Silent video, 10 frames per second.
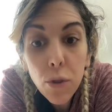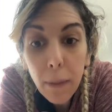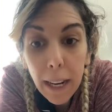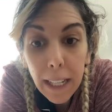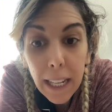to
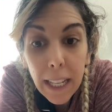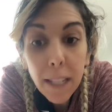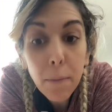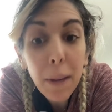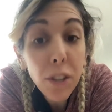my
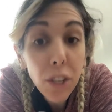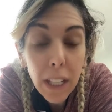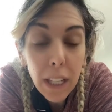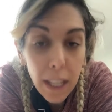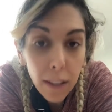niece because
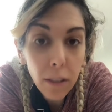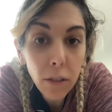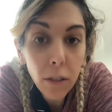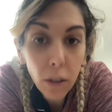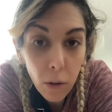she had
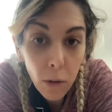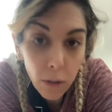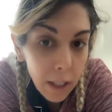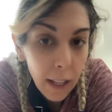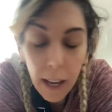killed her
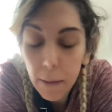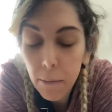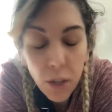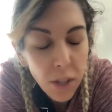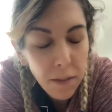old slime,
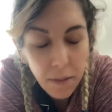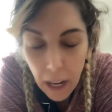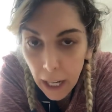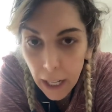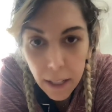which is
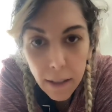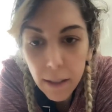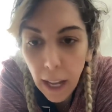fine.